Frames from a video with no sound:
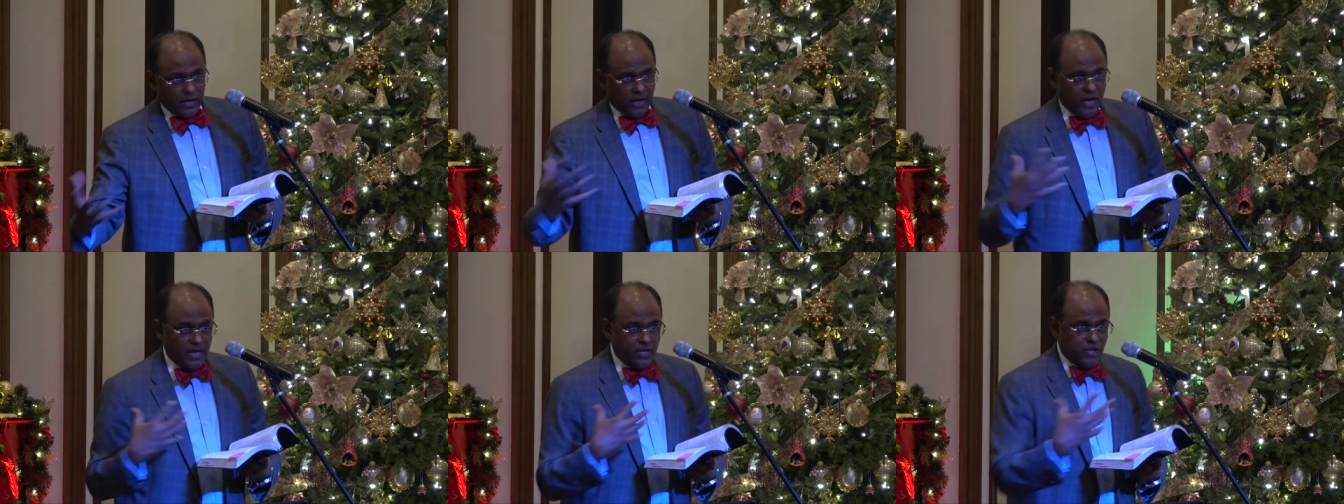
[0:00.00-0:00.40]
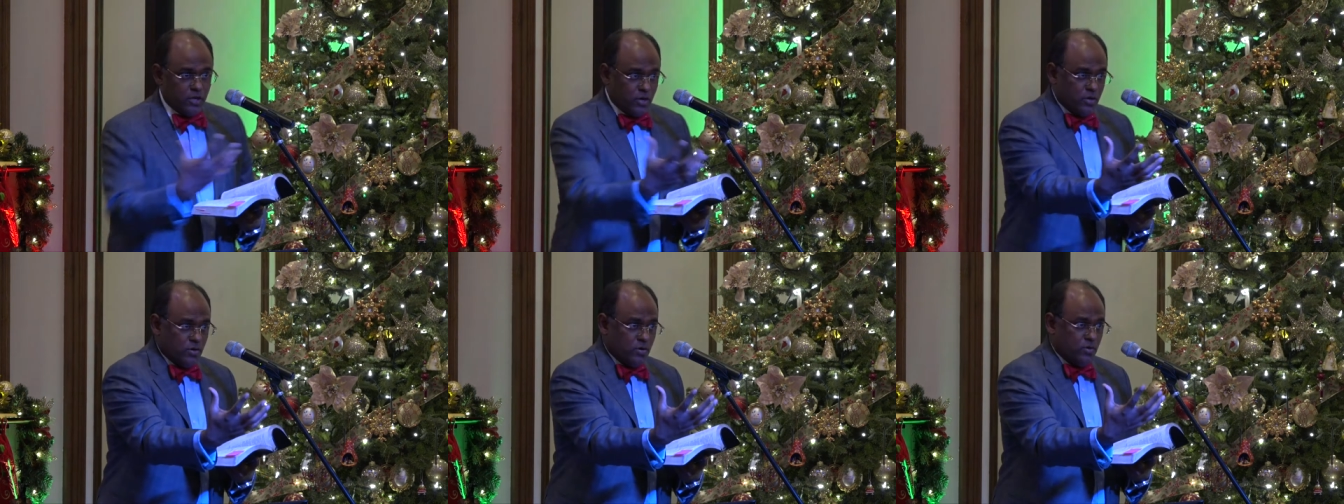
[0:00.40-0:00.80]
and
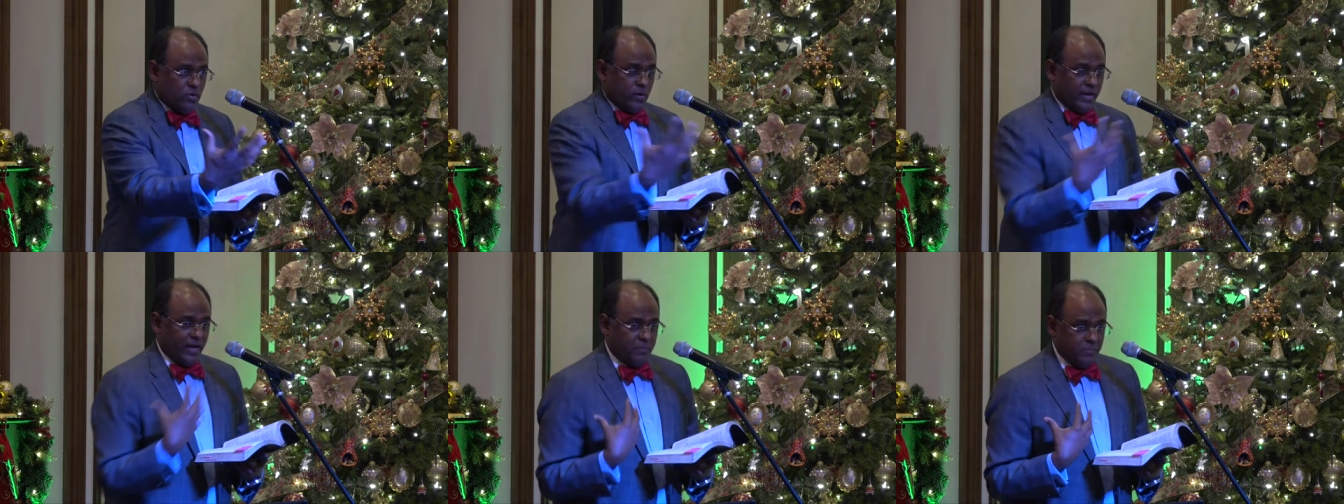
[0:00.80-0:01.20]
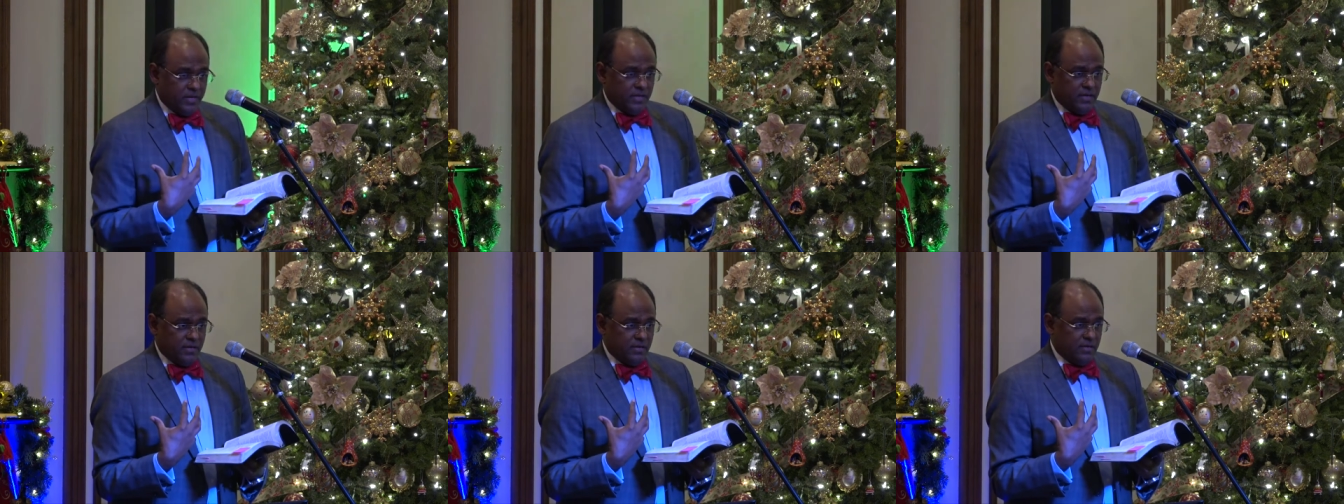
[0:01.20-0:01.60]
you and
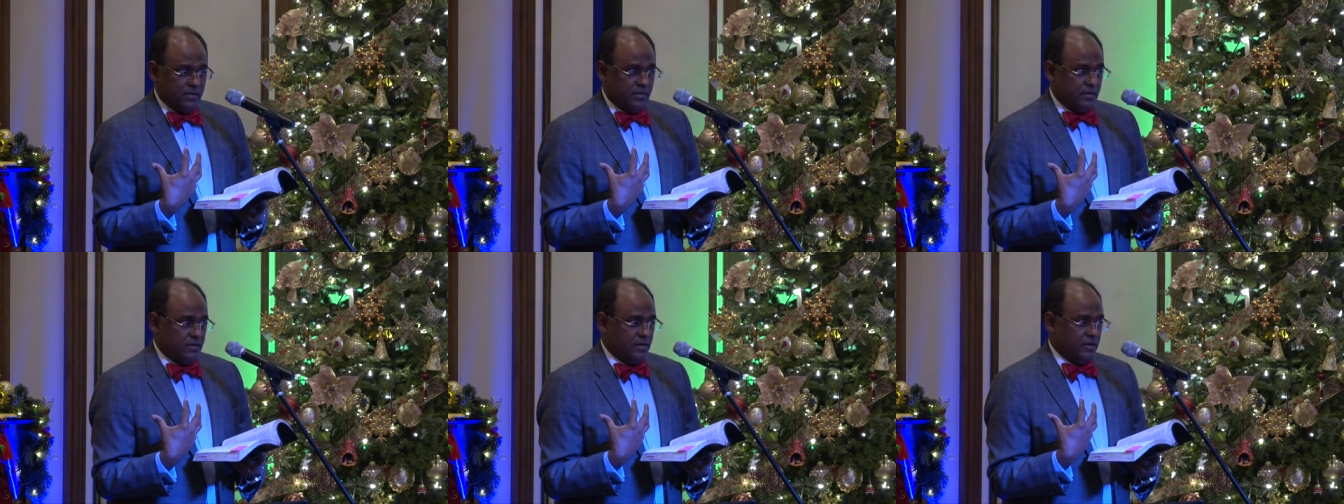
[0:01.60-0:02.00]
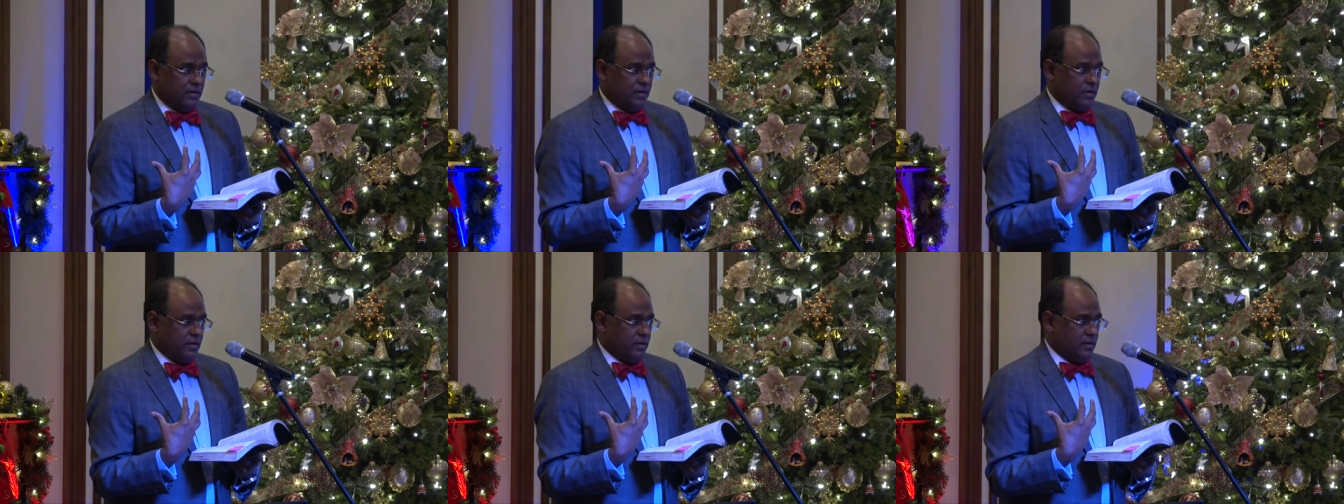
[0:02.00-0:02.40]
me
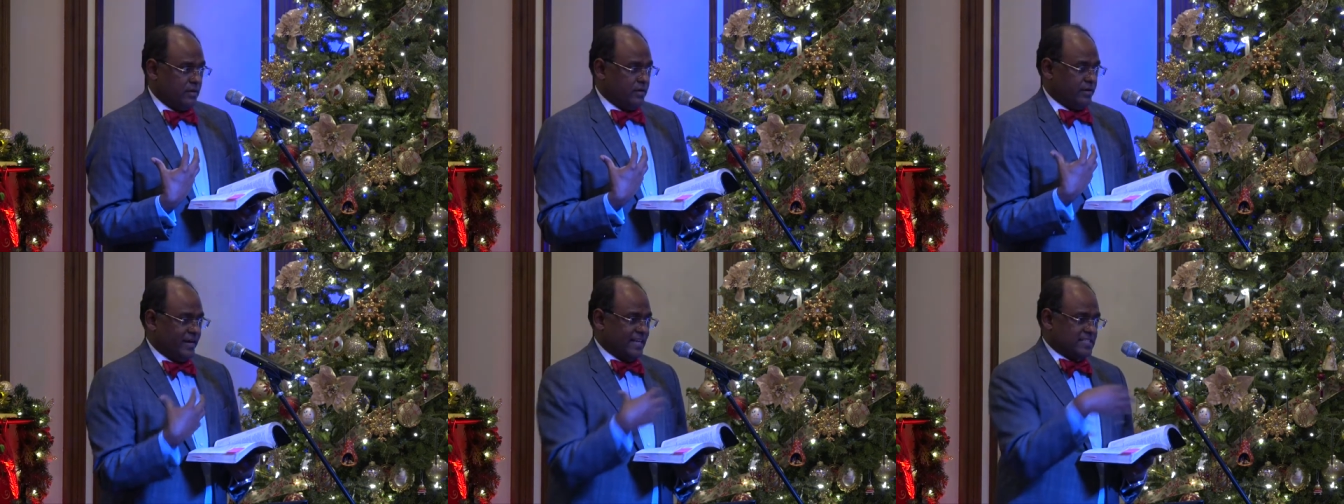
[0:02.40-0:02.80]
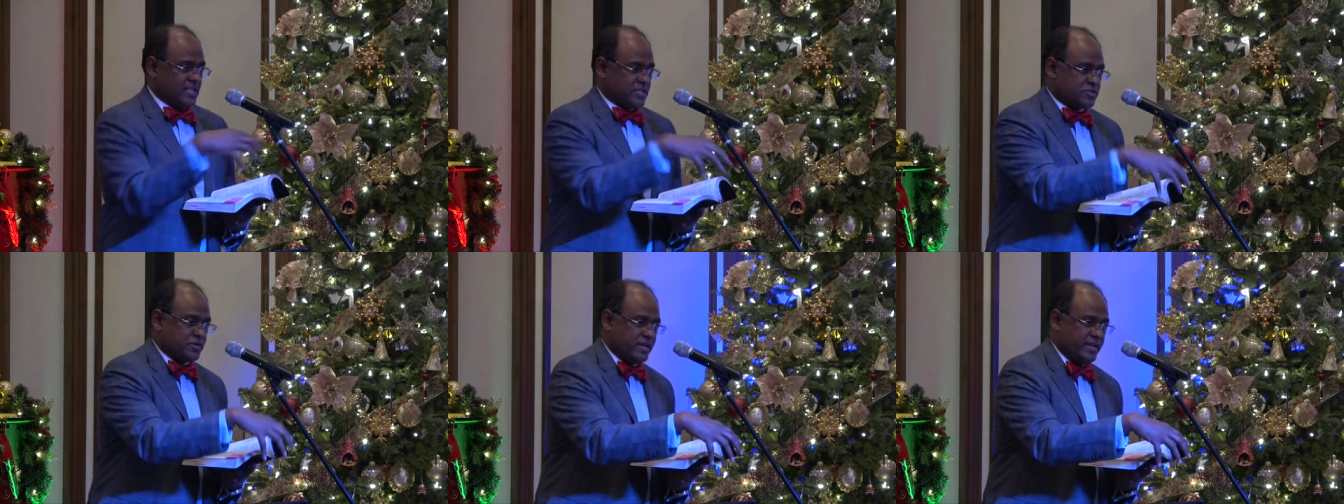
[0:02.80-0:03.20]
as the
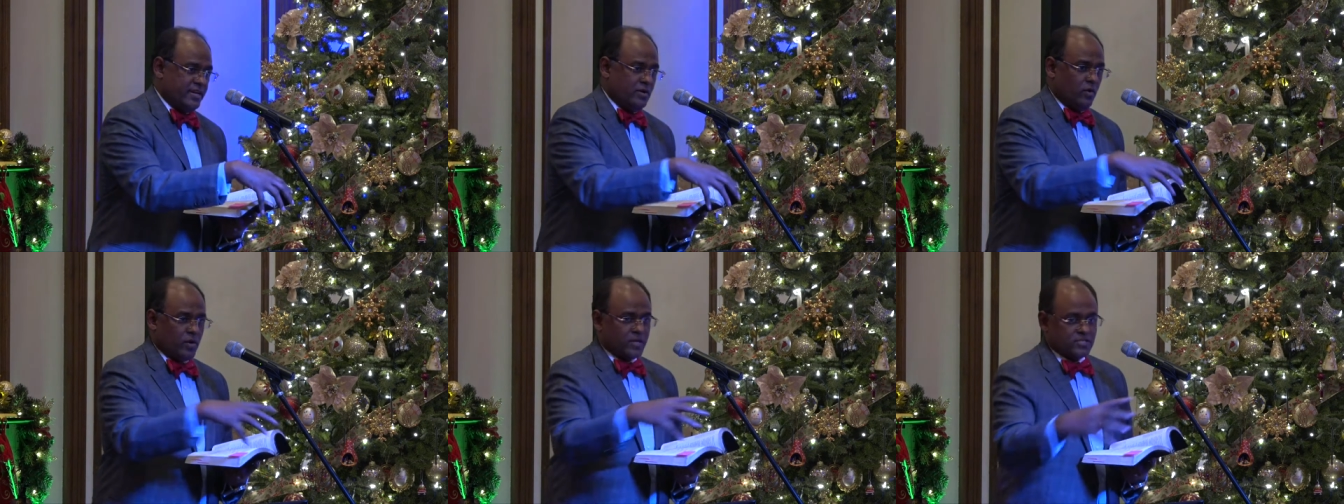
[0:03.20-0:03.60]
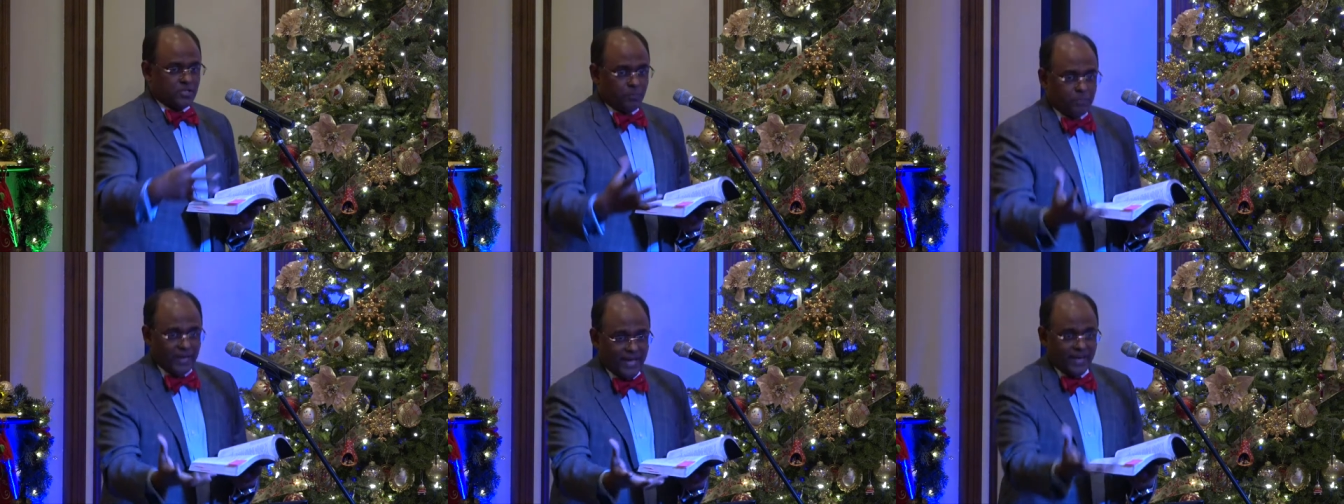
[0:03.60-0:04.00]
tree or as the
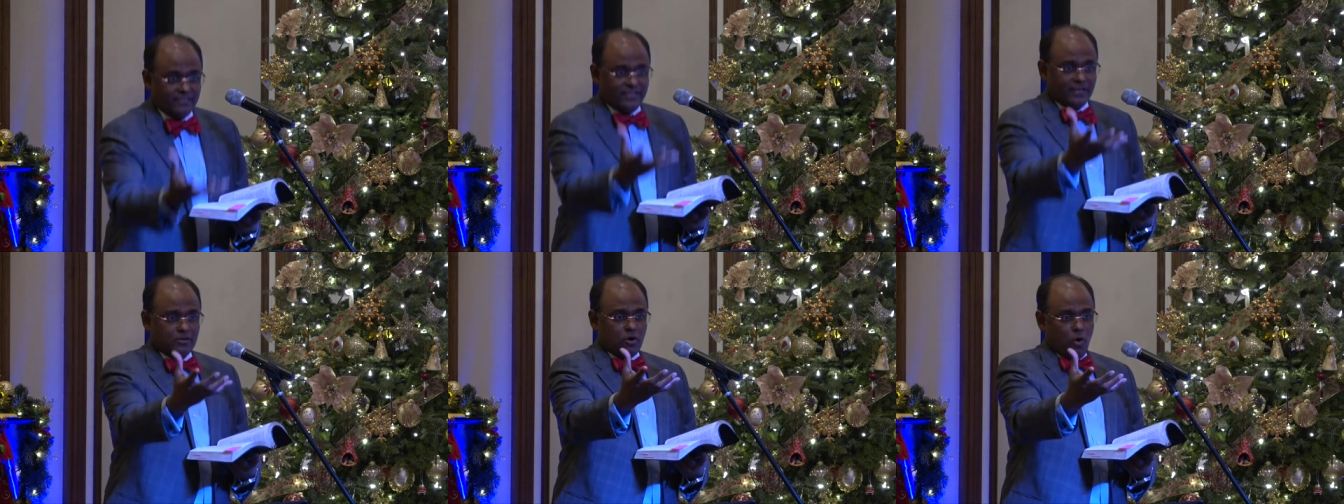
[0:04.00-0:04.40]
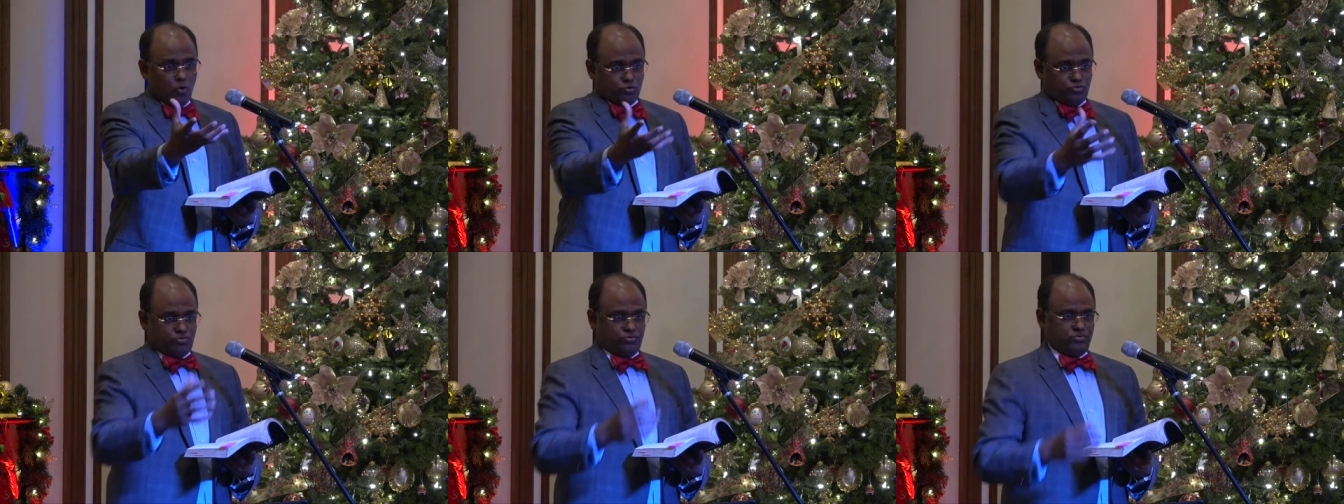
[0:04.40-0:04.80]
plant that
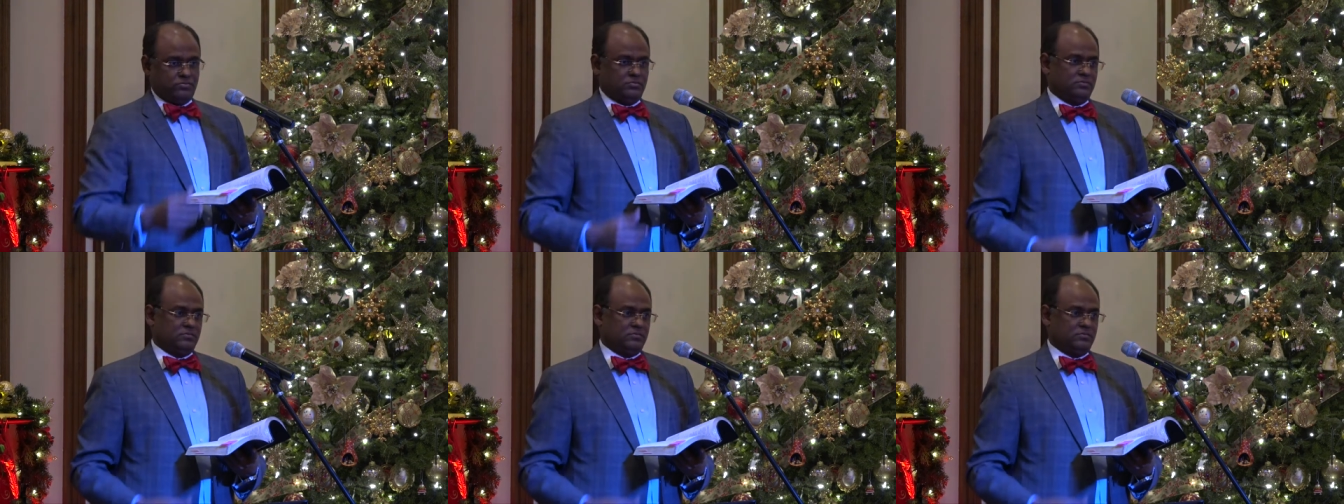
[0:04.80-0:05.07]
grows.